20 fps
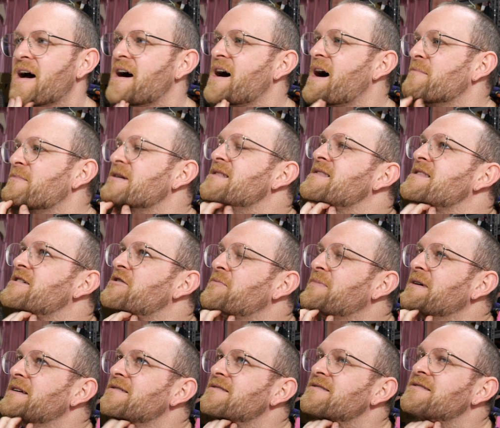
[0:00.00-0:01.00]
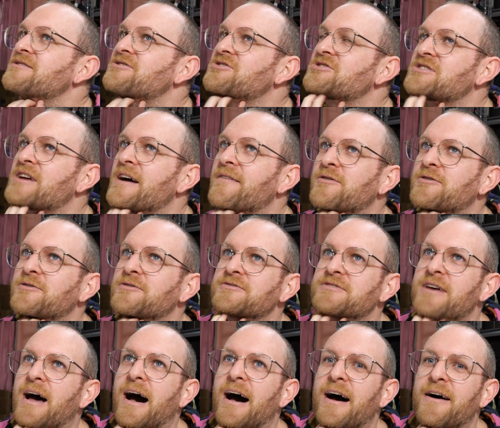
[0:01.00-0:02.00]
I'm a little bit disheveled
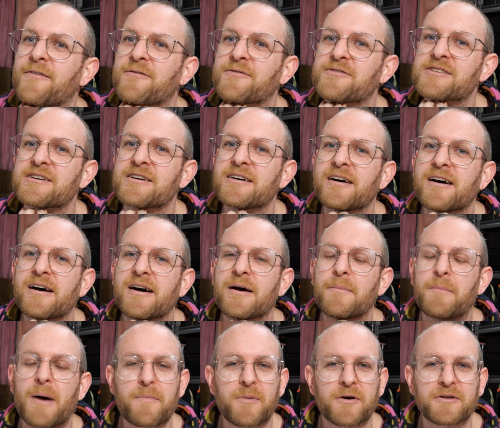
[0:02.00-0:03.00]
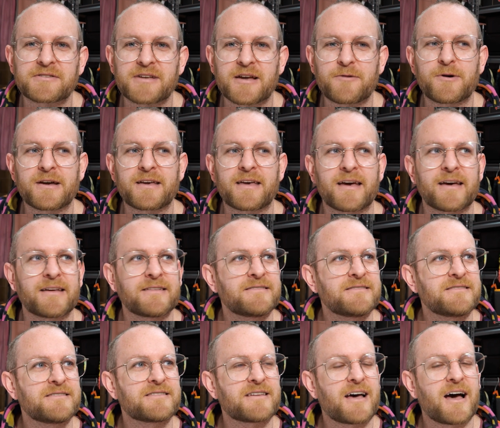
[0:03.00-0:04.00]
after my birthday weekend.
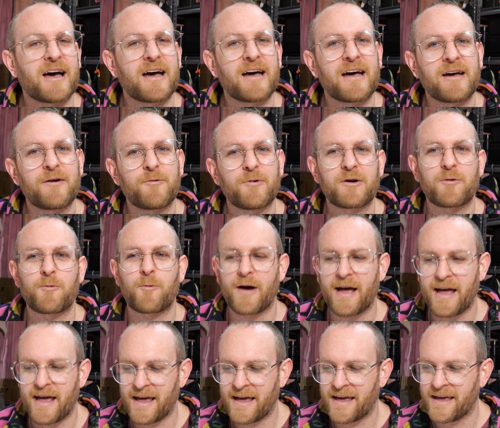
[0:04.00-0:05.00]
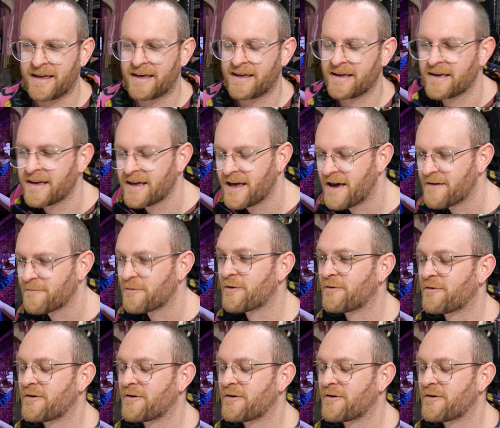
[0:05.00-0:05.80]
I went away for a